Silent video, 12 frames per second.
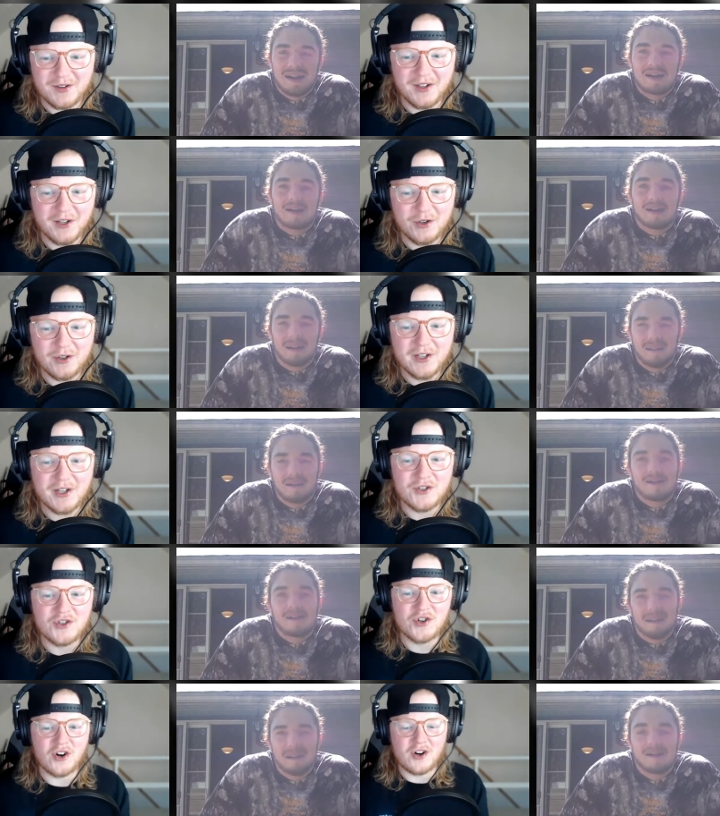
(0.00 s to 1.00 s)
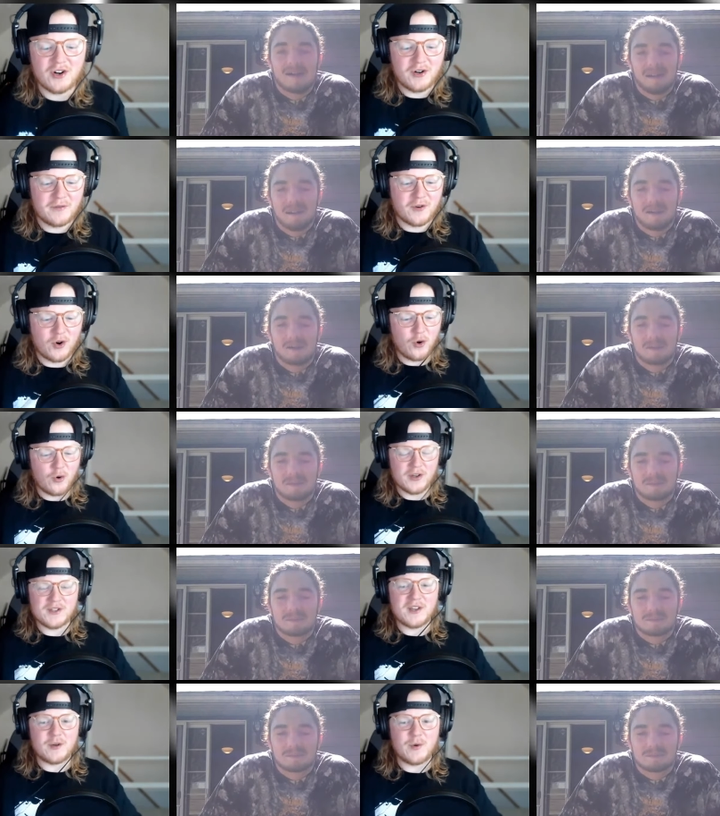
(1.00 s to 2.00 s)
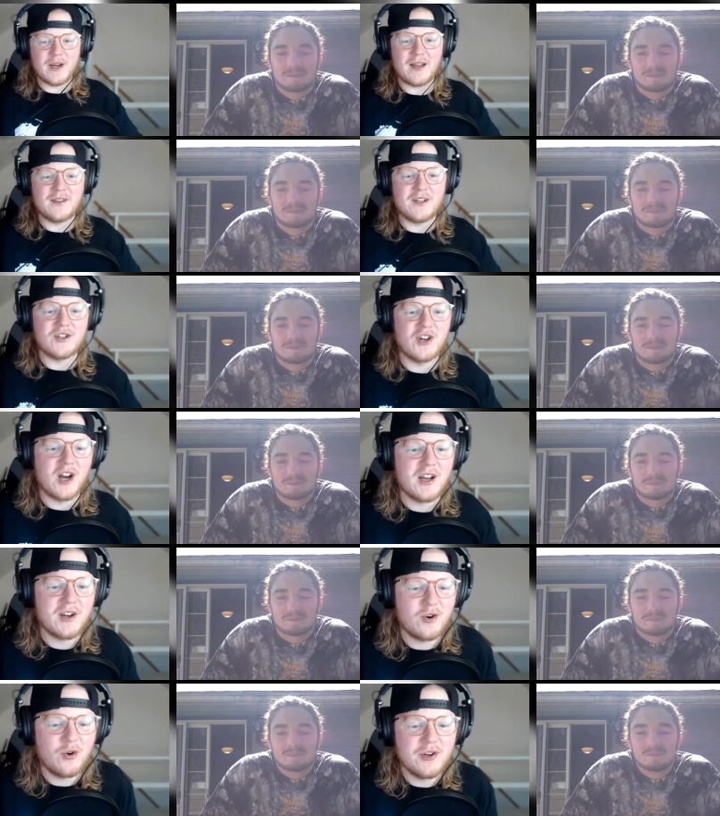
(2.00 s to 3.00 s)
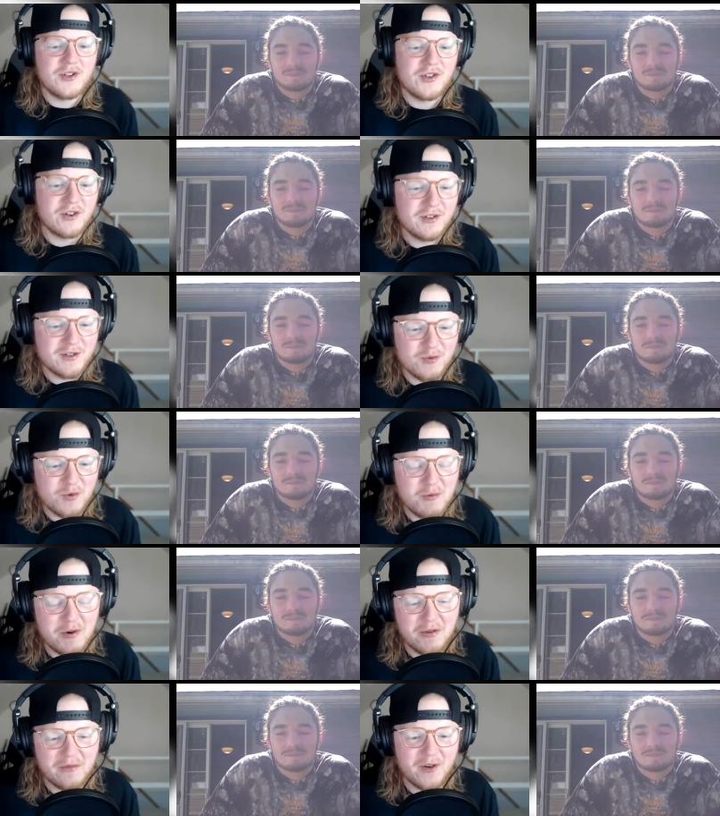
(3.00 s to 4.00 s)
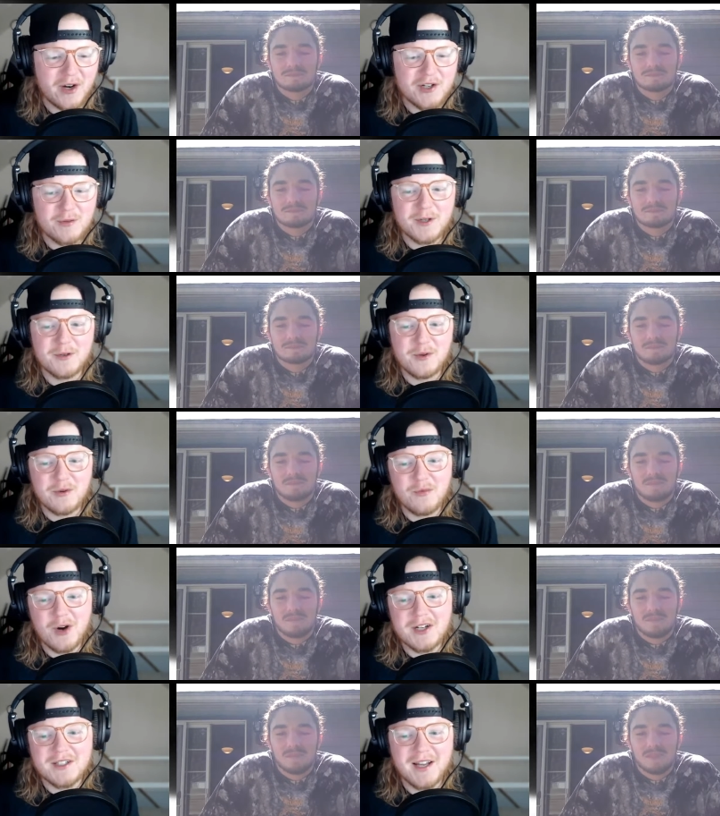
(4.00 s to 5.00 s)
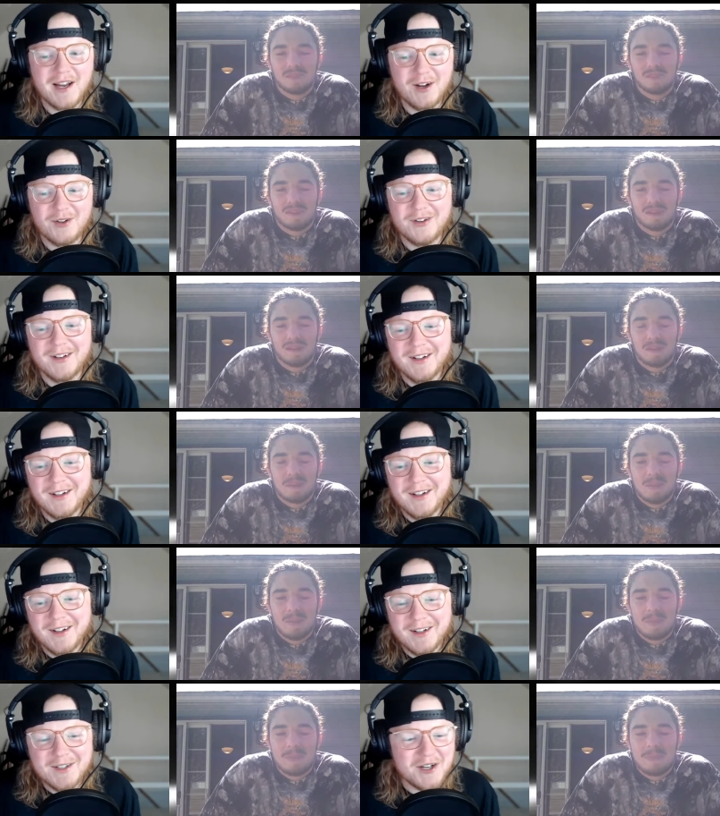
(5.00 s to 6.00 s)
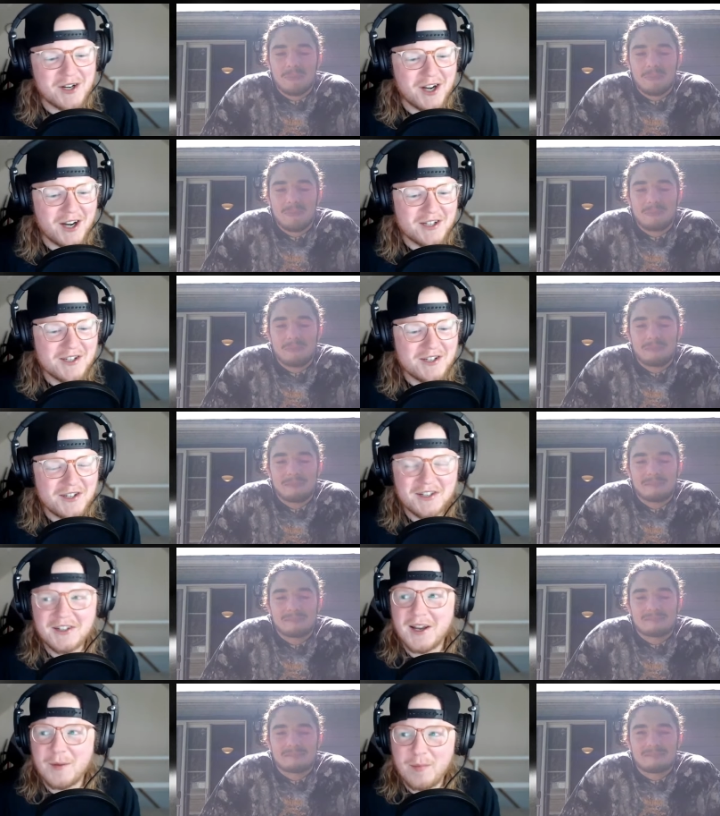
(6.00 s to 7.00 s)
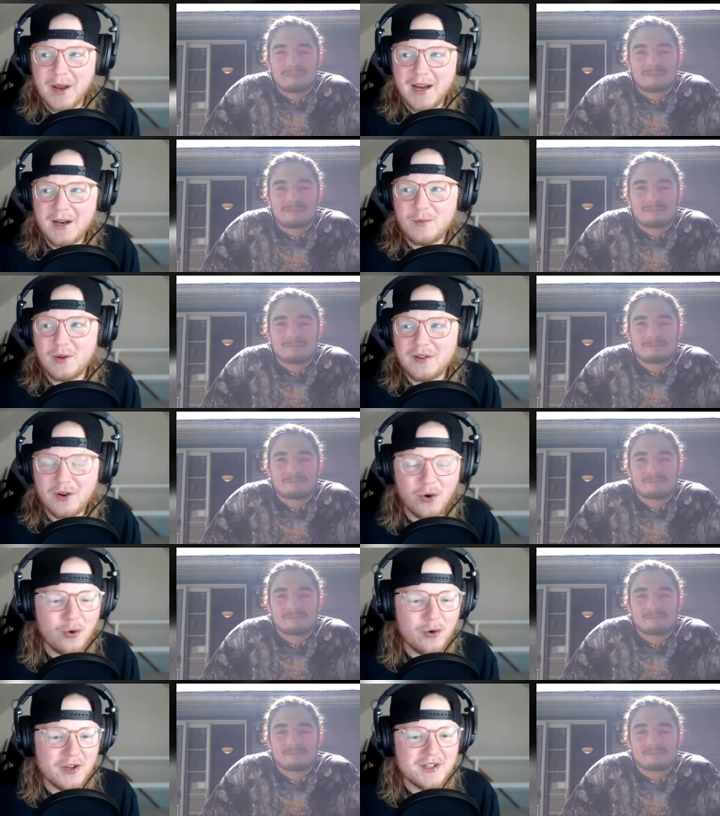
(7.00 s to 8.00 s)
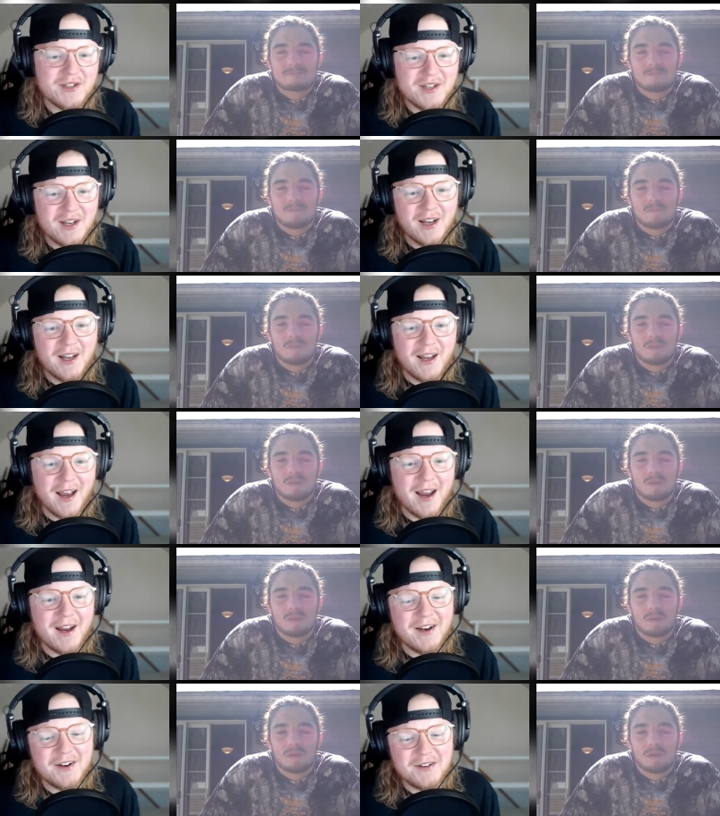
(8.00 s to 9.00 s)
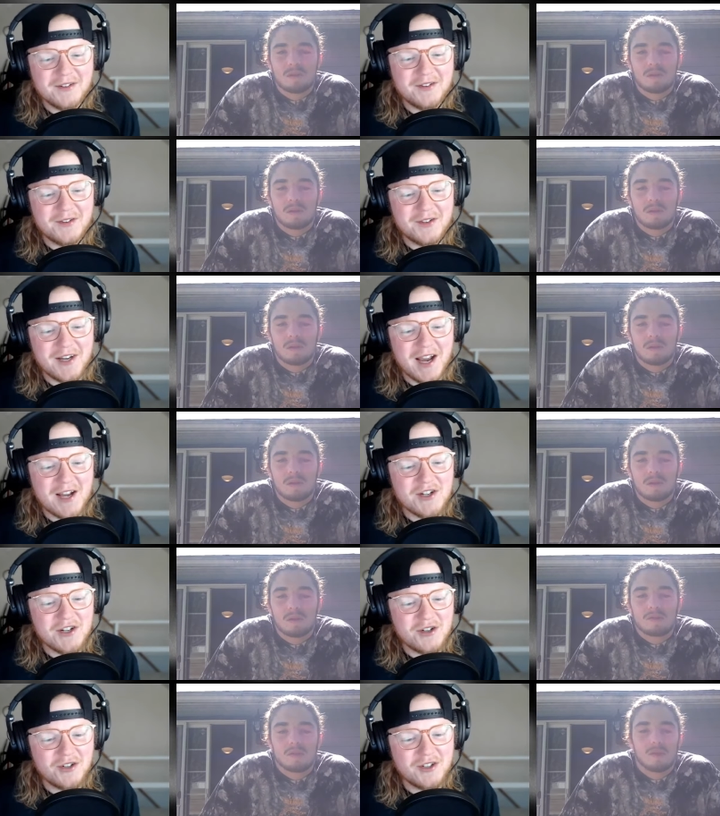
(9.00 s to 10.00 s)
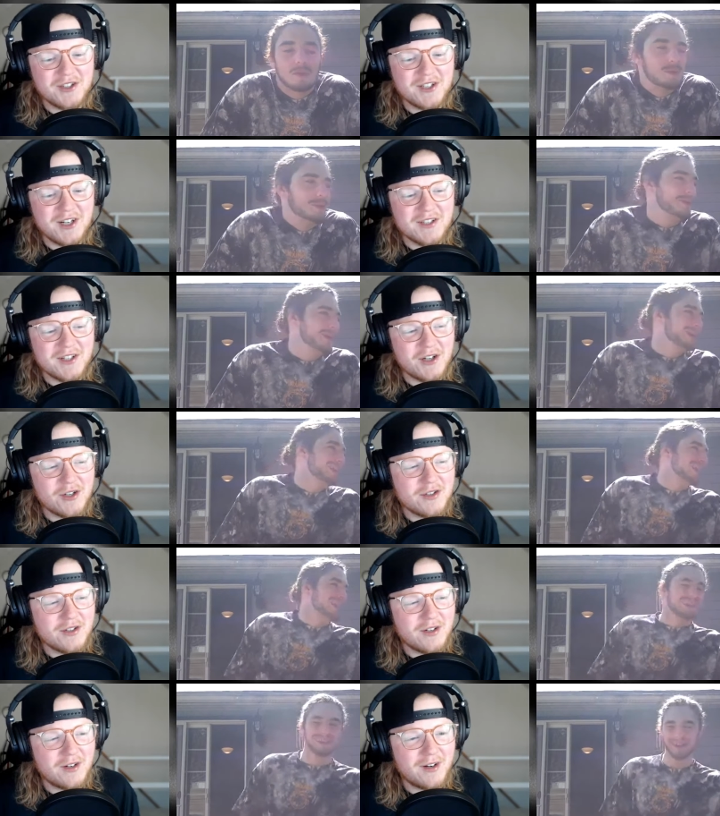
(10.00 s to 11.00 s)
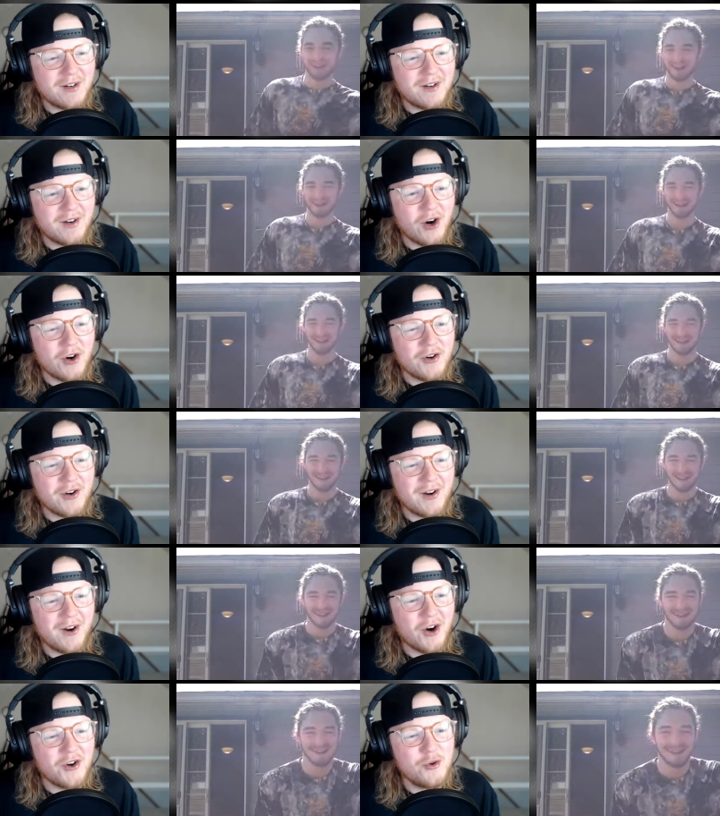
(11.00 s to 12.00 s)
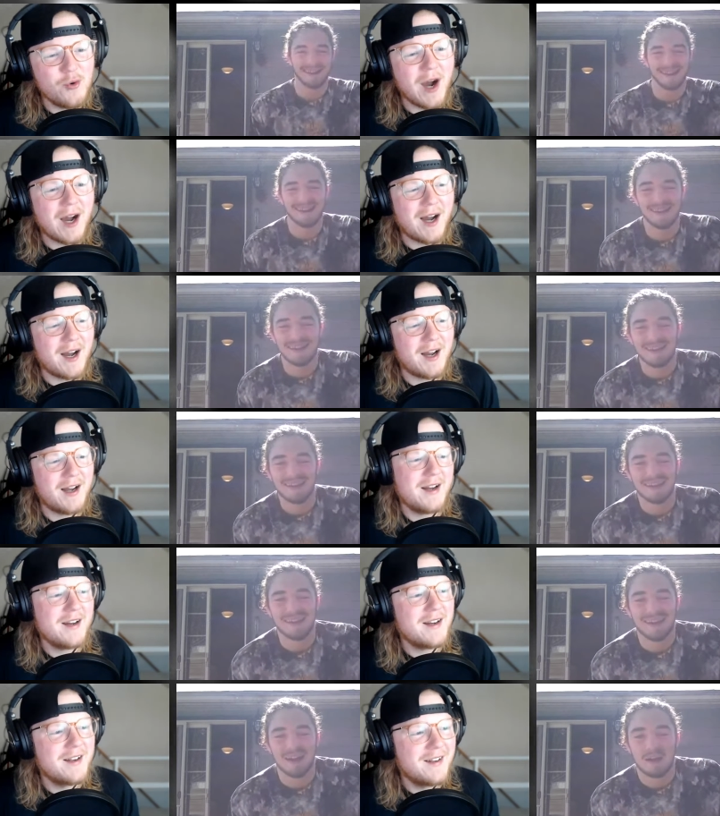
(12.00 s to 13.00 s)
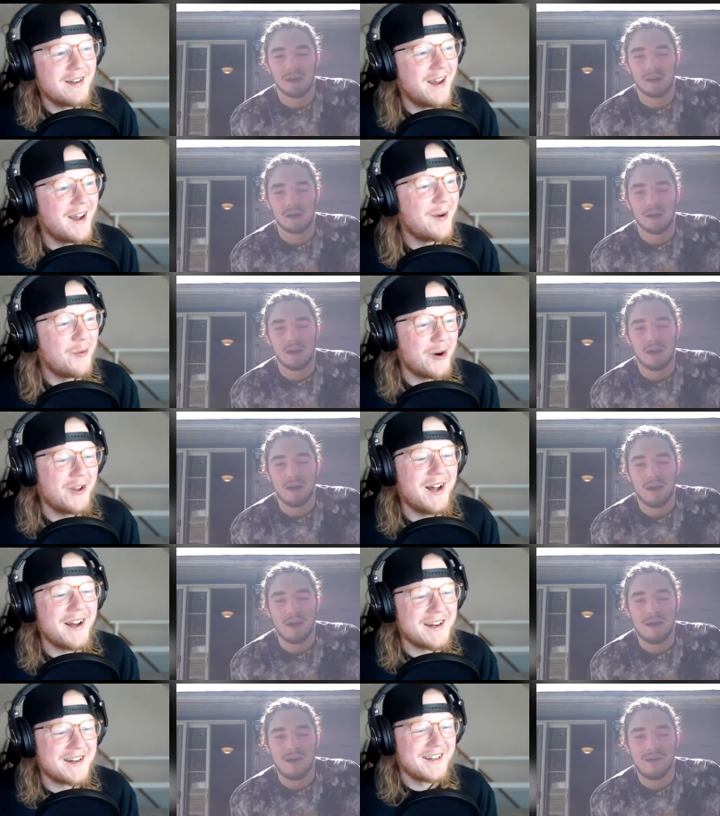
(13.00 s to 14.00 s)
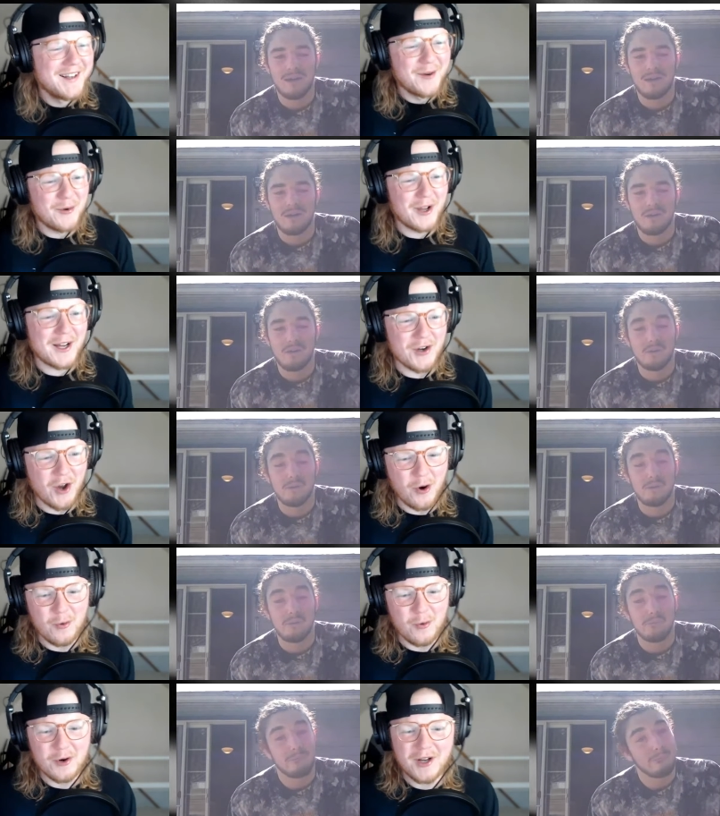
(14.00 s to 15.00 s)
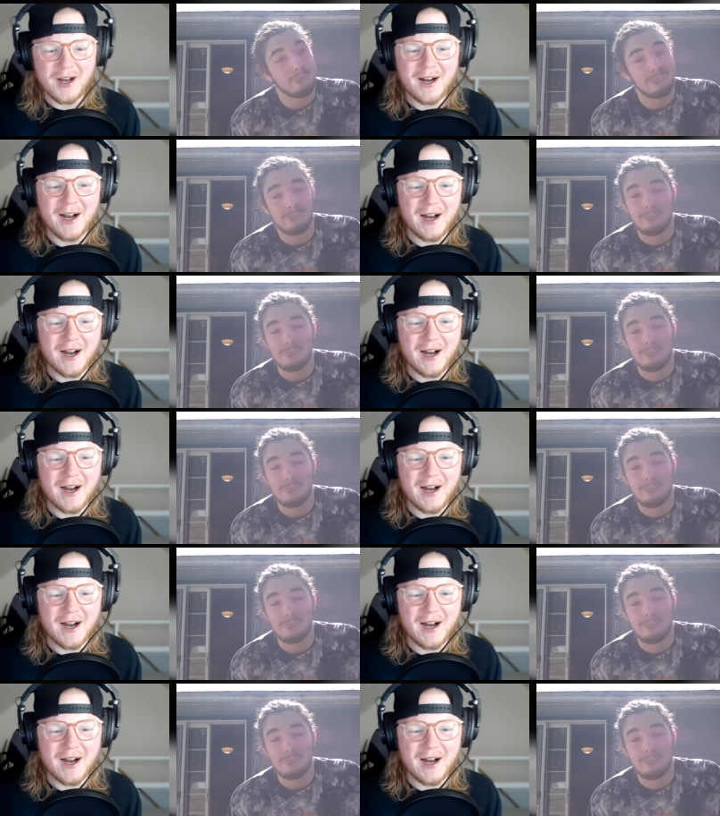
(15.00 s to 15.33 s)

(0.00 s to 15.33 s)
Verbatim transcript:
Speaker 1: literally a jar of coins. Like, we had this giant coin jar. This is when we were freshmen, and we walked down to Casa and paid with coins. And the cashier looked at us and goes, "Are are you high?" And we're like, we're like, "No, we're not